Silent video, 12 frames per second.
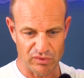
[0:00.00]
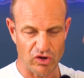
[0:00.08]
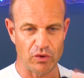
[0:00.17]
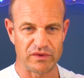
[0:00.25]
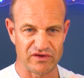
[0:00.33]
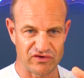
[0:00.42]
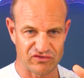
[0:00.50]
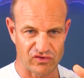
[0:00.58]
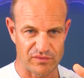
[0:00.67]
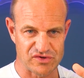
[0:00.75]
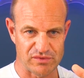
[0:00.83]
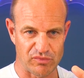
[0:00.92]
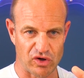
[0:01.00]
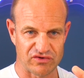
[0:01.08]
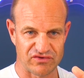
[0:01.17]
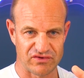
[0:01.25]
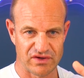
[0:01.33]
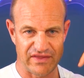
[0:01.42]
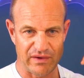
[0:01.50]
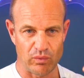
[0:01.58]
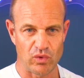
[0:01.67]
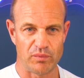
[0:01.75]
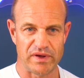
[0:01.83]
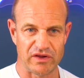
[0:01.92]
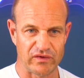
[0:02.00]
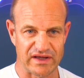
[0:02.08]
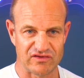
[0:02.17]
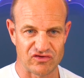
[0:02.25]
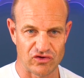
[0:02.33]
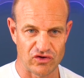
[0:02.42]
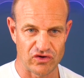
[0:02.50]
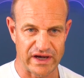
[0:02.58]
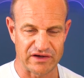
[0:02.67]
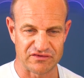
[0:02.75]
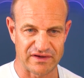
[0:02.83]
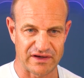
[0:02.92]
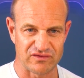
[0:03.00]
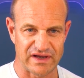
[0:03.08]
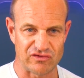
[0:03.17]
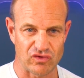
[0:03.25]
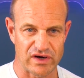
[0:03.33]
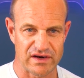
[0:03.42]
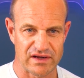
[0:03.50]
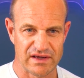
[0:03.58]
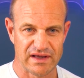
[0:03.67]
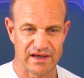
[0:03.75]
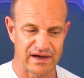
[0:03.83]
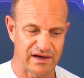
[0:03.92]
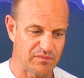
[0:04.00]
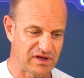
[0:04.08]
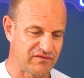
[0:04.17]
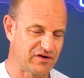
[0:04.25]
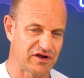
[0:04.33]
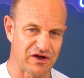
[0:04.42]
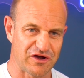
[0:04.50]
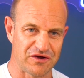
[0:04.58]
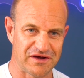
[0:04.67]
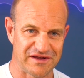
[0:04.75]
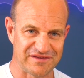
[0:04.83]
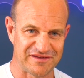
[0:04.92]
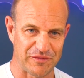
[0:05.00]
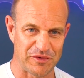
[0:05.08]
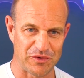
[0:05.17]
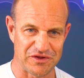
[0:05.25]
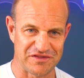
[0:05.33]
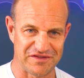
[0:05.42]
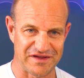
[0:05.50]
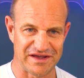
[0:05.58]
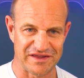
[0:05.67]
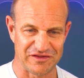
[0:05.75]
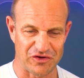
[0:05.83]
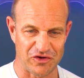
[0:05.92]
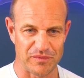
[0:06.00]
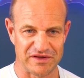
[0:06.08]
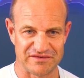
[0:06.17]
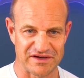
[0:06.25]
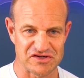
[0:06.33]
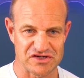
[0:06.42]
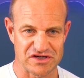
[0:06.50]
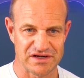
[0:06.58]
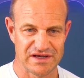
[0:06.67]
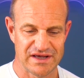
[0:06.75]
below in the description box, there will be a link to our Sales Android. Um, give it a go and tell me what you think in the comments section.